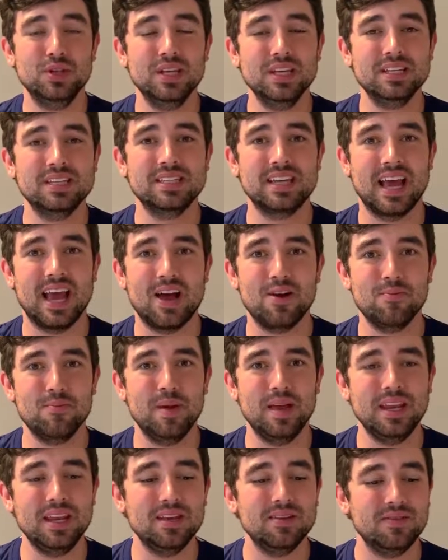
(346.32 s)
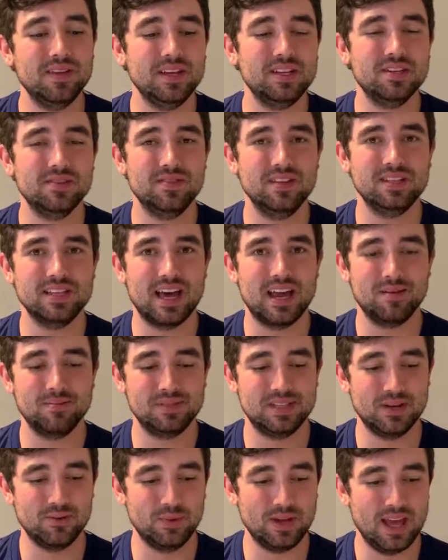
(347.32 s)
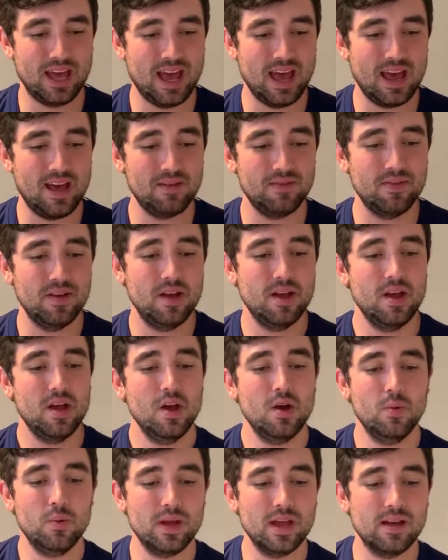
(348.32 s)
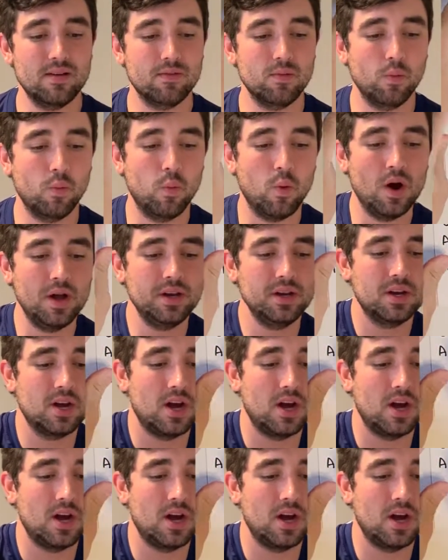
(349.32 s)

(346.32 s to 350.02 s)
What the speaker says: list how many of each of these atoms that we have. We have one